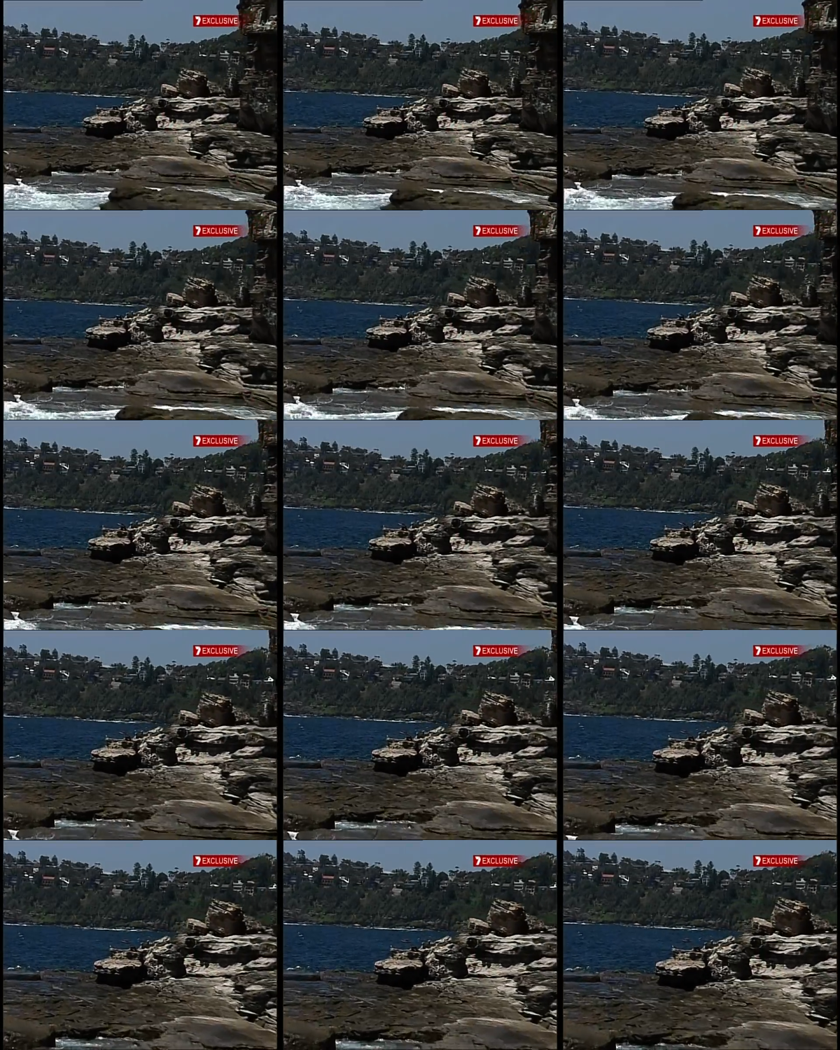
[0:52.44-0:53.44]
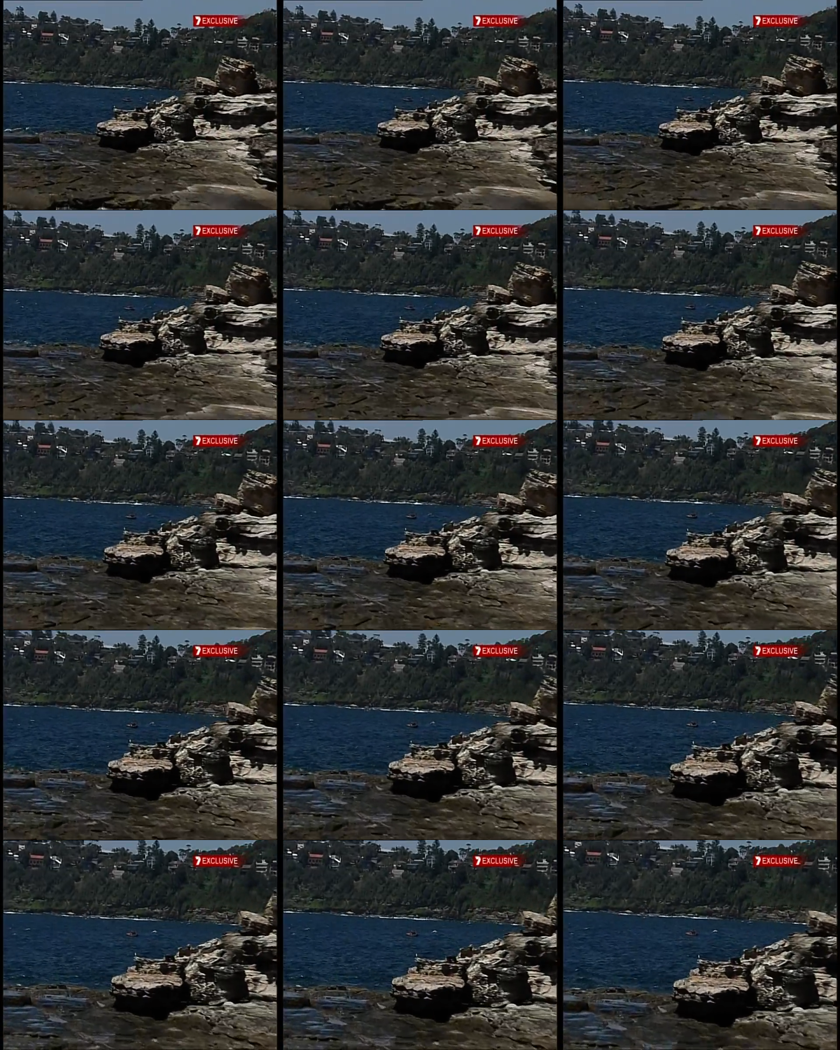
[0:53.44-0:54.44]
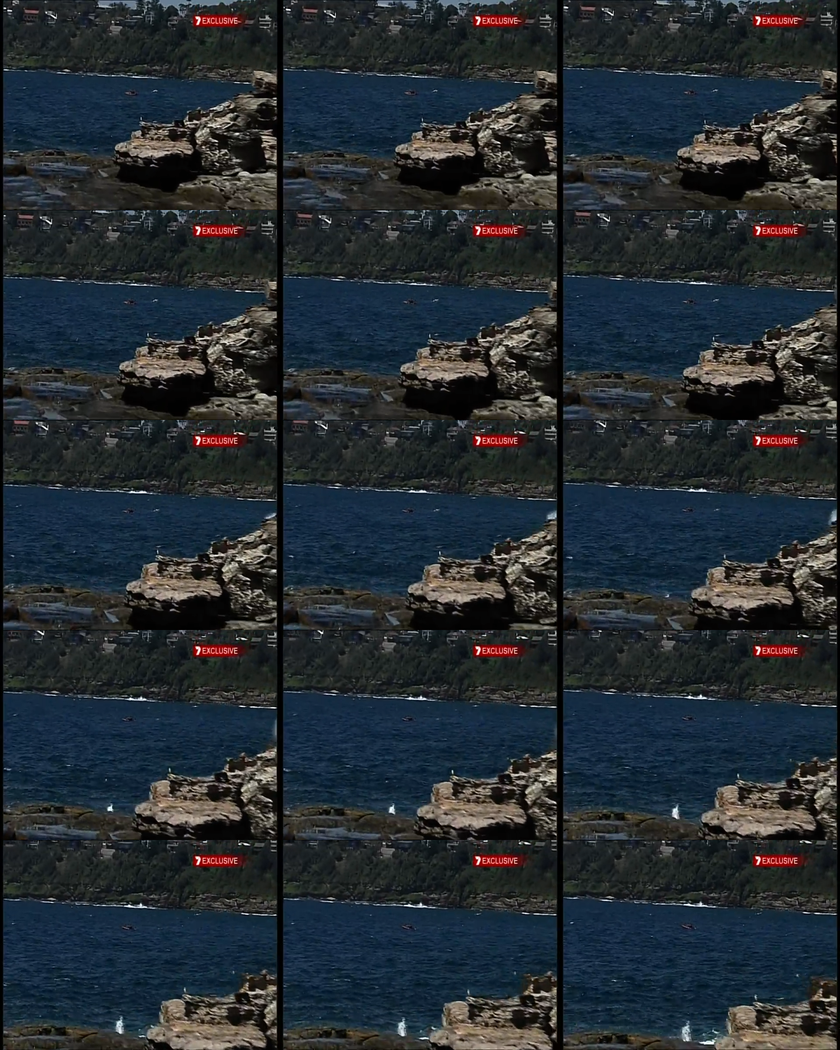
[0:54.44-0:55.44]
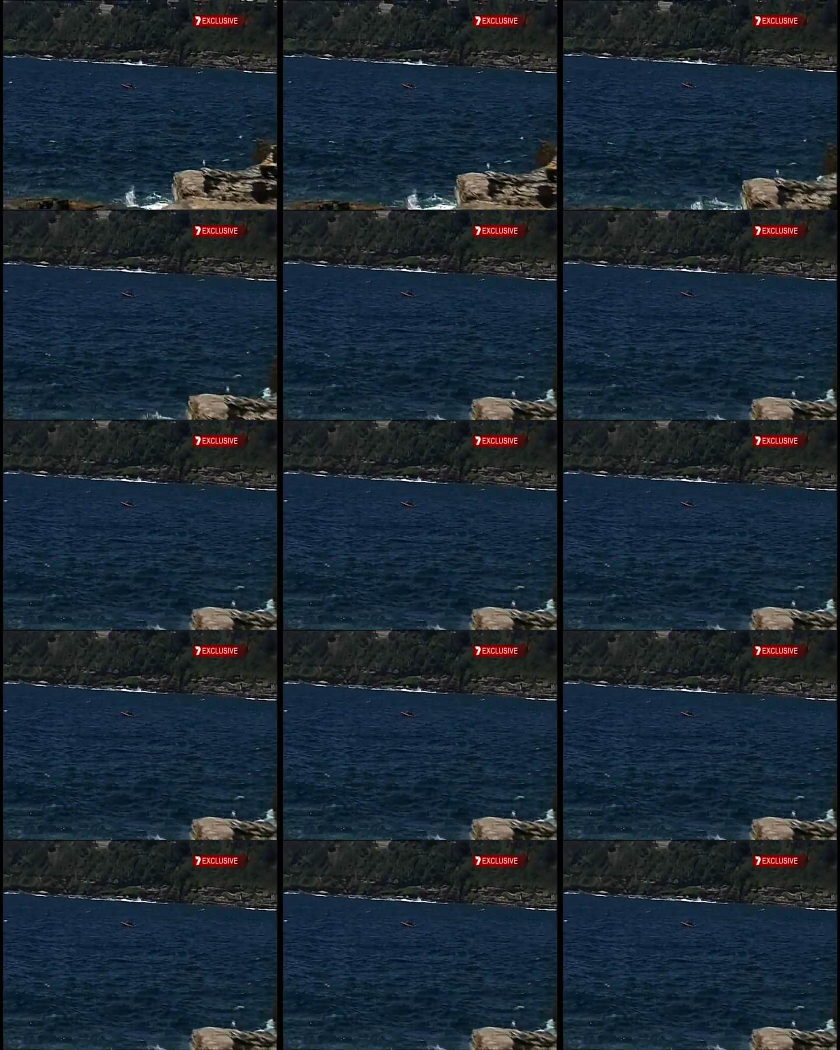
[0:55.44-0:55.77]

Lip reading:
No face is visible, so there are no lips to read.